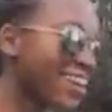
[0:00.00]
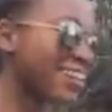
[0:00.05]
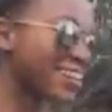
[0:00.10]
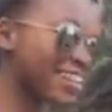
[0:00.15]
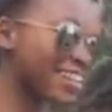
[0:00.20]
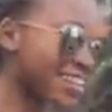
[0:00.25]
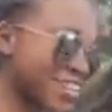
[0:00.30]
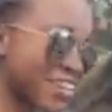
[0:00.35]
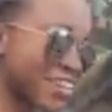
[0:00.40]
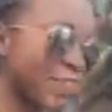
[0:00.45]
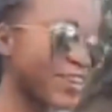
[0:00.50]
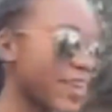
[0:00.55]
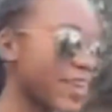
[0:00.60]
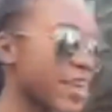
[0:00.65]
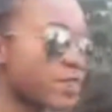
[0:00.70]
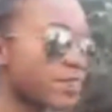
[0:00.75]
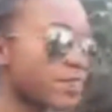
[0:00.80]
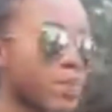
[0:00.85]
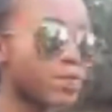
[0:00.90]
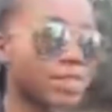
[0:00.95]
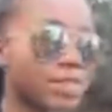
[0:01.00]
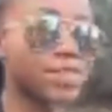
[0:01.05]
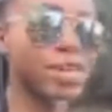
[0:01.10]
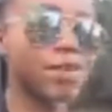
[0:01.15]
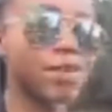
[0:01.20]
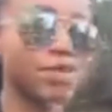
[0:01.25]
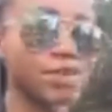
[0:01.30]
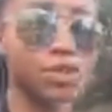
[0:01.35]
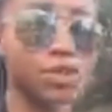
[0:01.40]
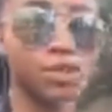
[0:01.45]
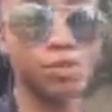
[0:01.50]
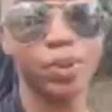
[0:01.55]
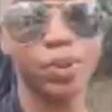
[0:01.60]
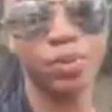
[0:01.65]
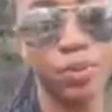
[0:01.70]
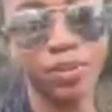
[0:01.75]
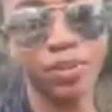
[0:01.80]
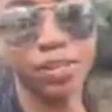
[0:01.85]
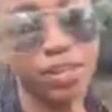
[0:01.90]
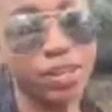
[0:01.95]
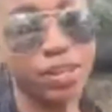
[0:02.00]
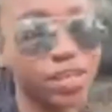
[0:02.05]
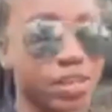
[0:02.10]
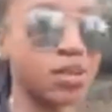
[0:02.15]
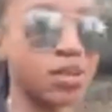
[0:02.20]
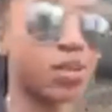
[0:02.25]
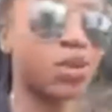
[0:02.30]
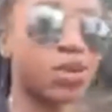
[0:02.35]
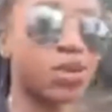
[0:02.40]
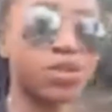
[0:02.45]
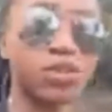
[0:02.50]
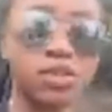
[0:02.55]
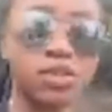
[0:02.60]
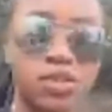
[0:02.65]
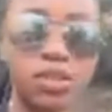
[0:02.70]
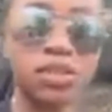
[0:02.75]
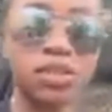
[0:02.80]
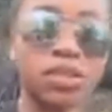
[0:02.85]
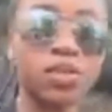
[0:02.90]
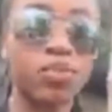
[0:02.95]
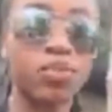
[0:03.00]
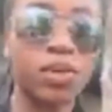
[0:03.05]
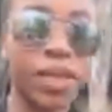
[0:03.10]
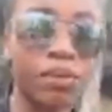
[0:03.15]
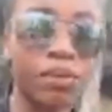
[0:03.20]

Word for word: Last time we came, all we saw was old people here and old white